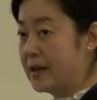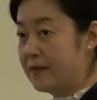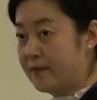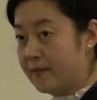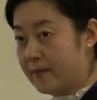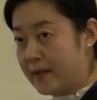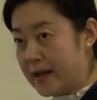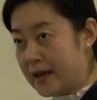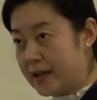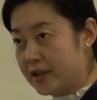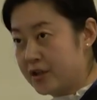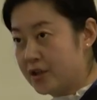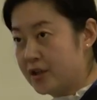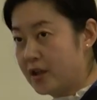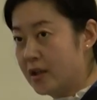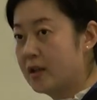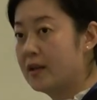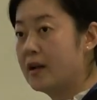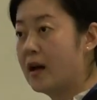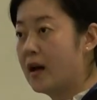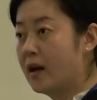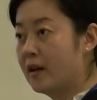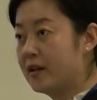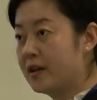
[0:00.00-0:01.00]
inflation,
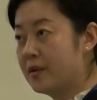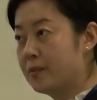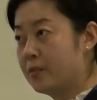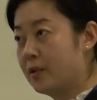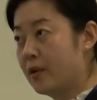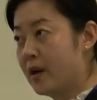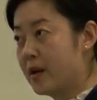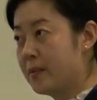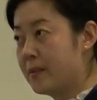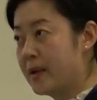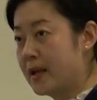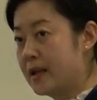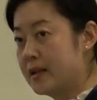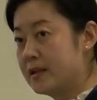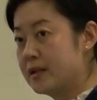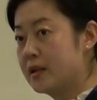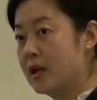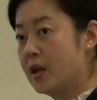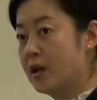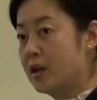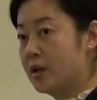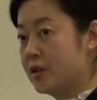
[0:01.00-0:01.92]
unemployment,